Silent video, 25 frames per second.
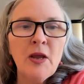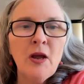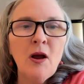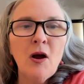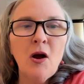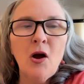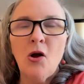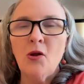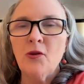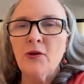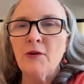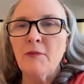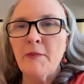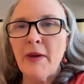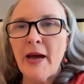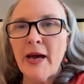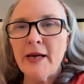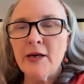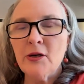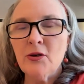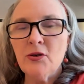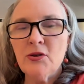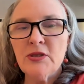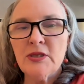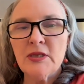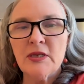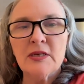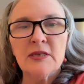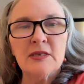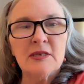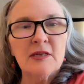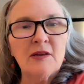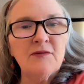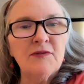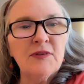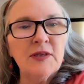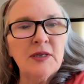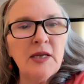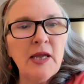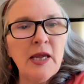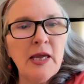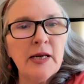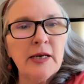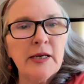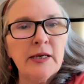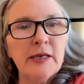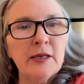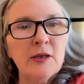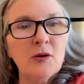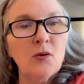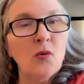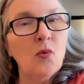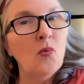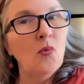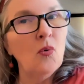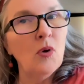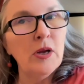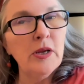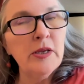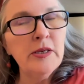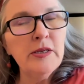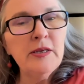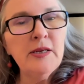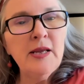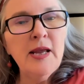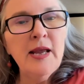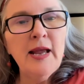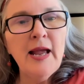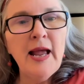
All that matters is if the candidate, one,